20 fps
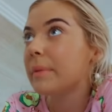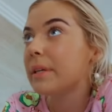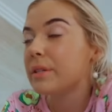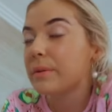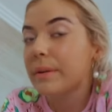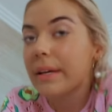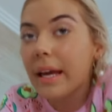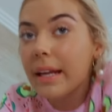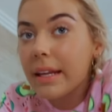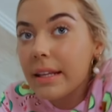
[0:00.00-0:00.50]
been
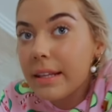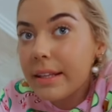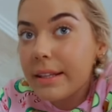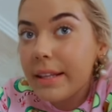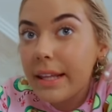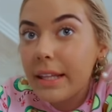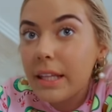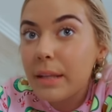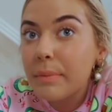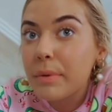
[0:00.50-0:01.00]
doing anything
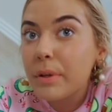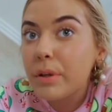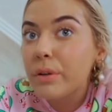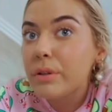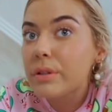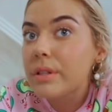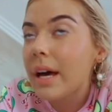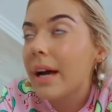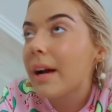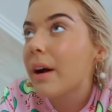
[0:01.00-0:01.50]
lately
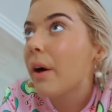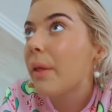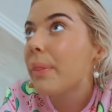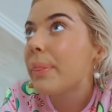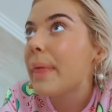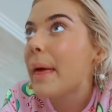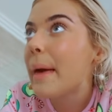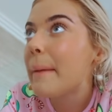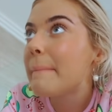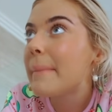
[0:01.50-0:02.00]
because I
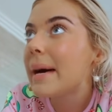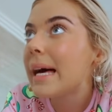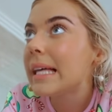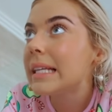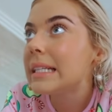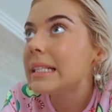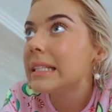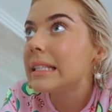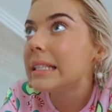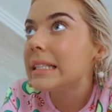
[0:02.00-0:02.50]
got them
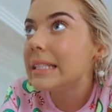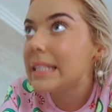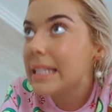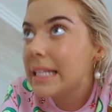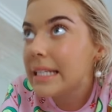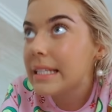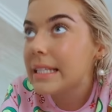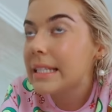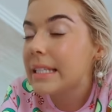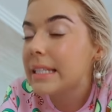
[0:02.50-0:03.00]

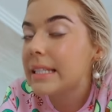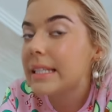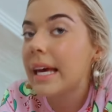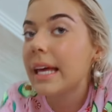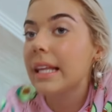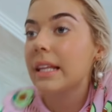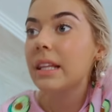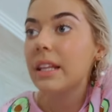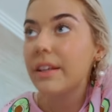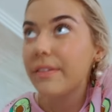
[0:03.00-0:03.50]
tinted
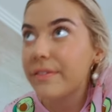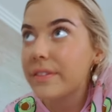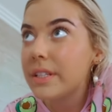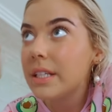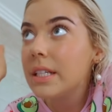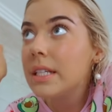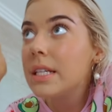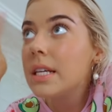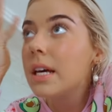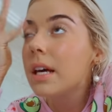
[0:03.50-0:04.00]
and
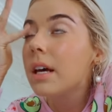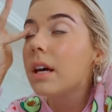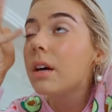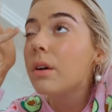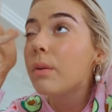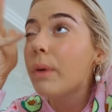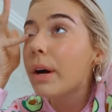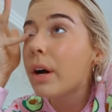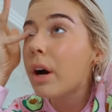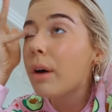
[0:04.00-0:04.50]
lifted.
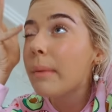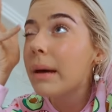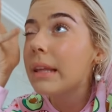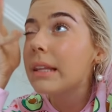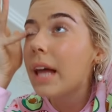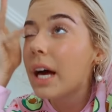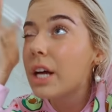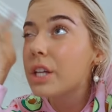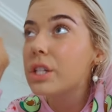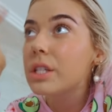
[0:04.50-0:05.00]
Well, I got my
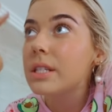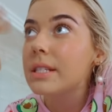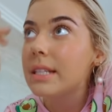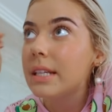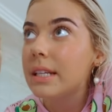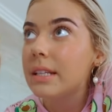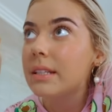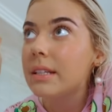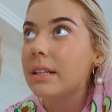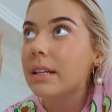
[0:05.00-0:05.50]
lashes
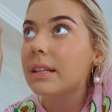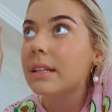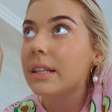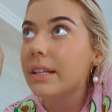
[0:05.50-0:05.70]
tinted and